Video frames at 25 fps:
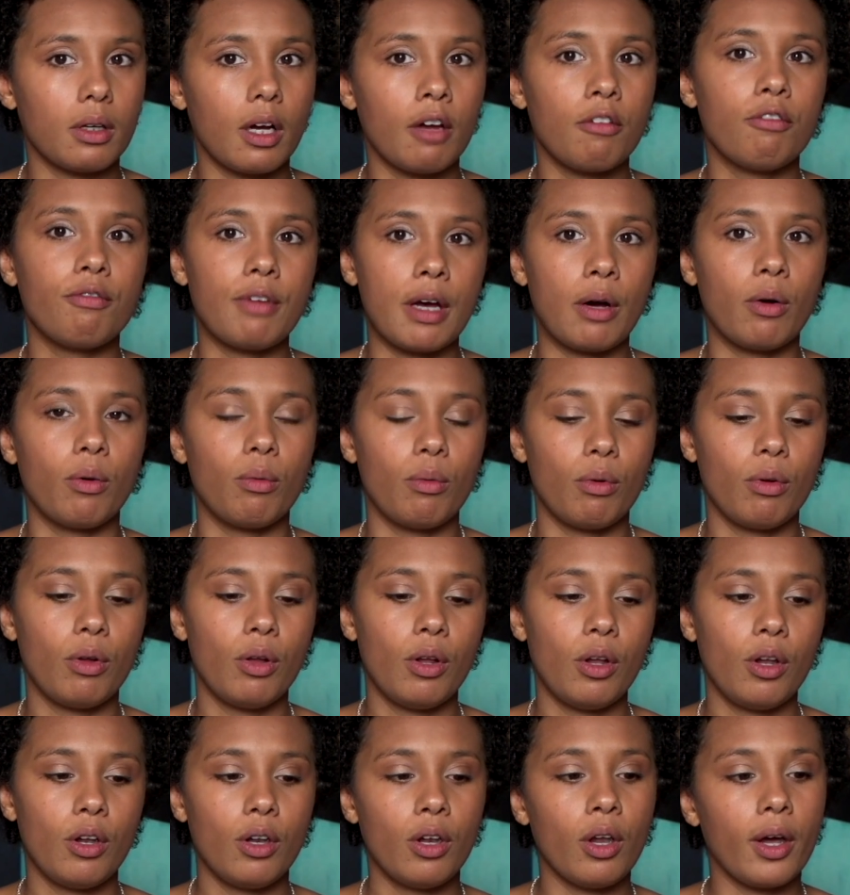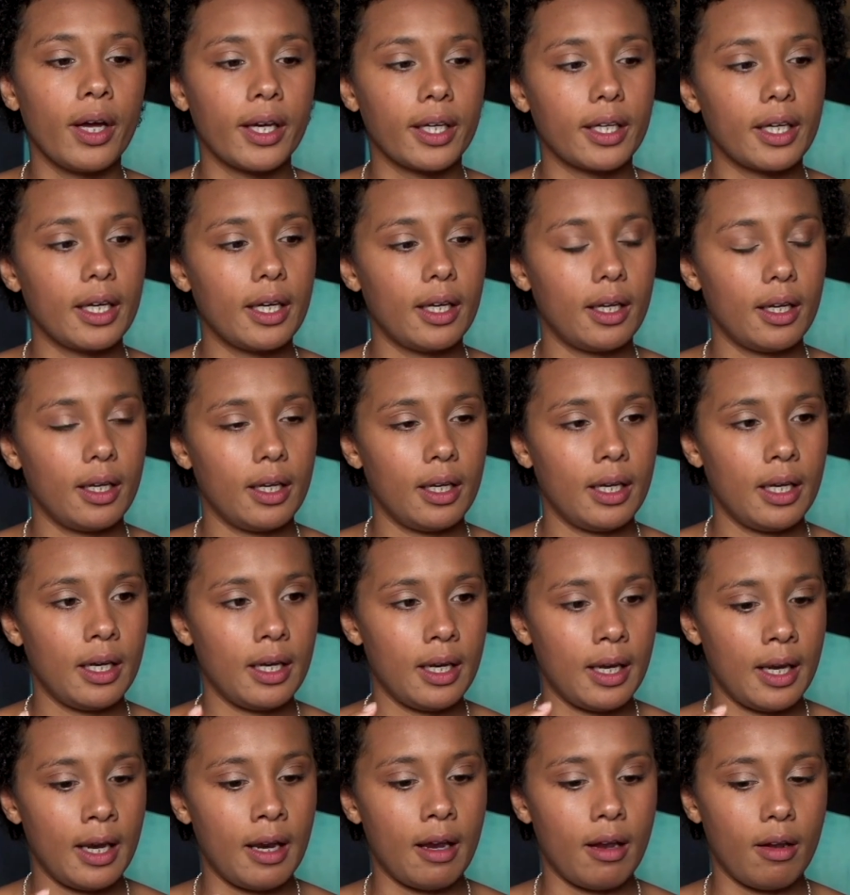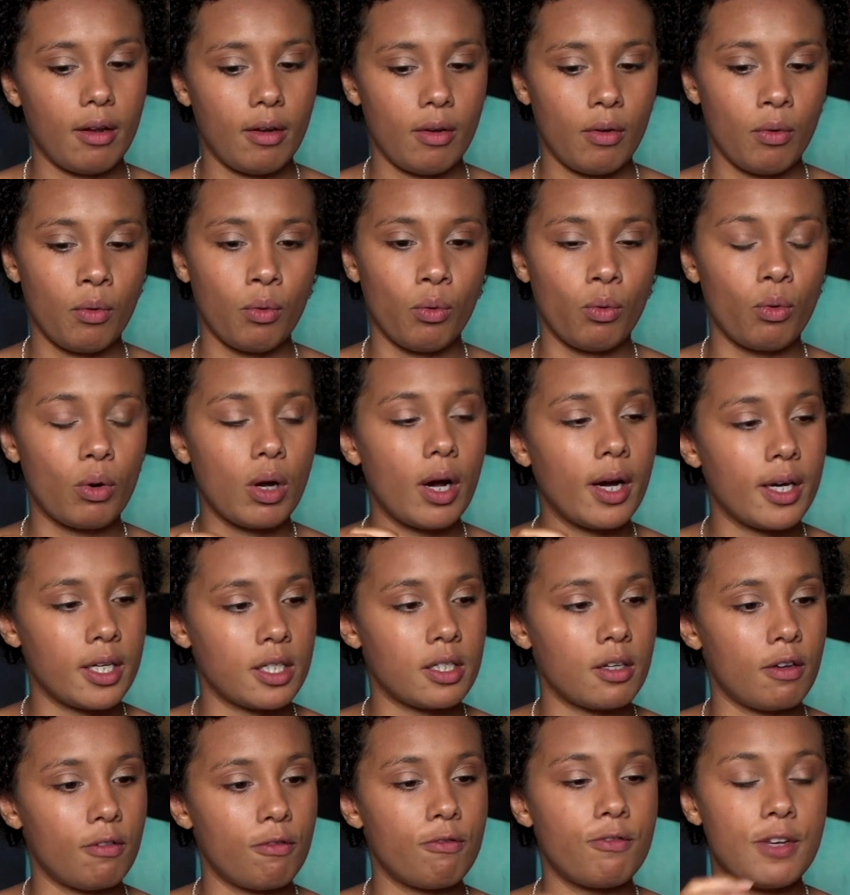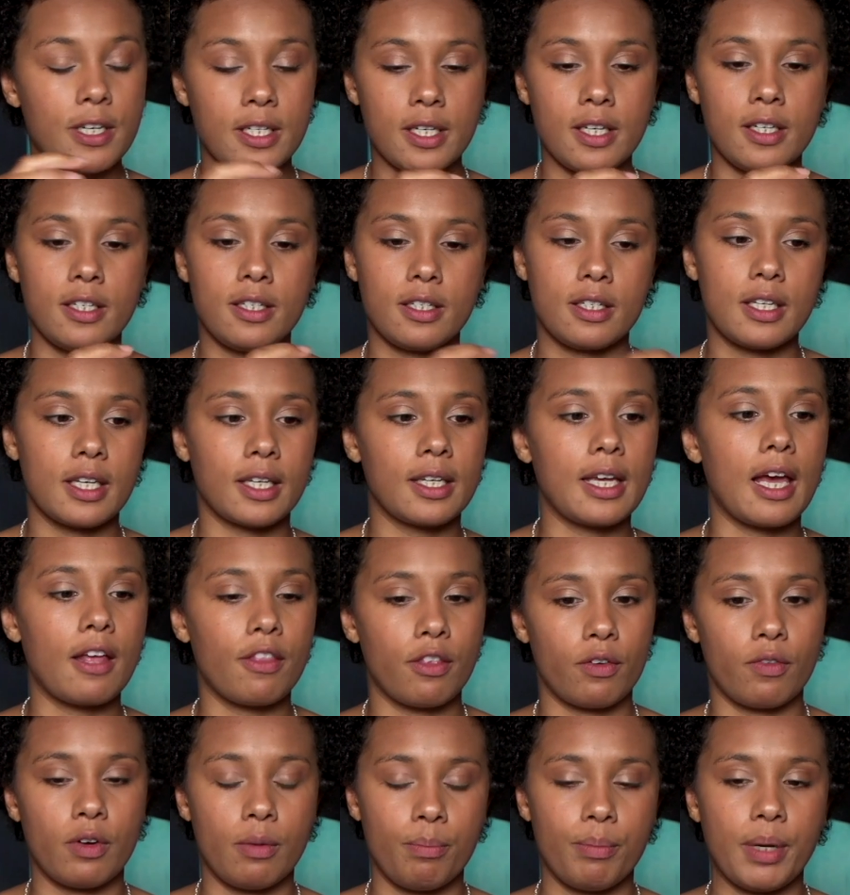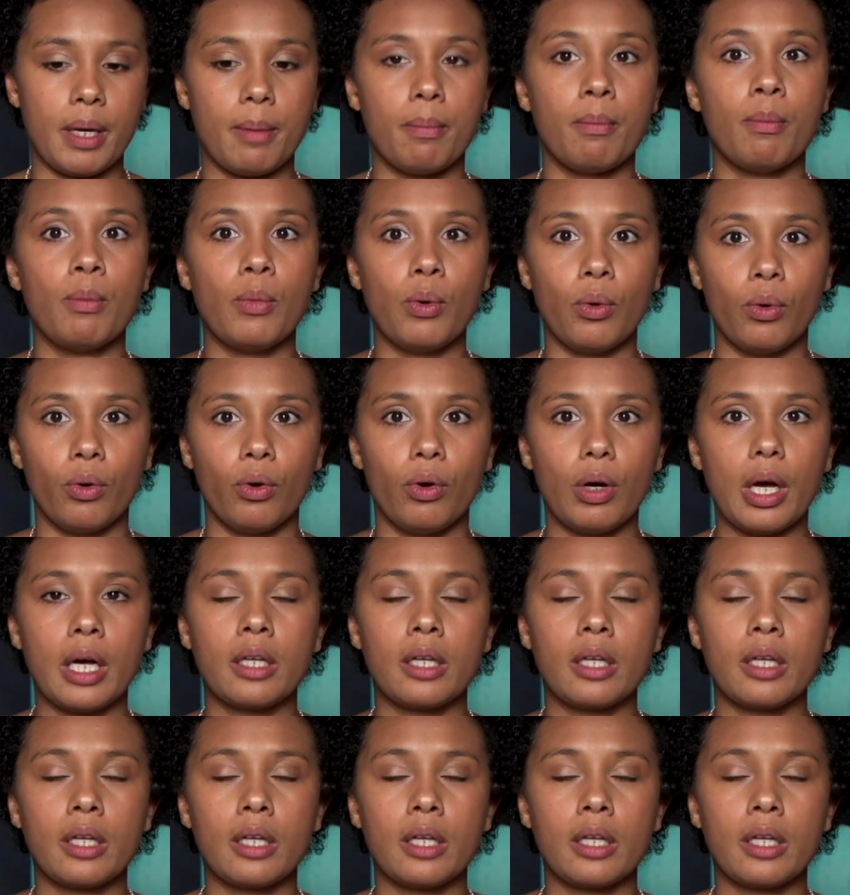I felt like it all kind of fitted together a bit more.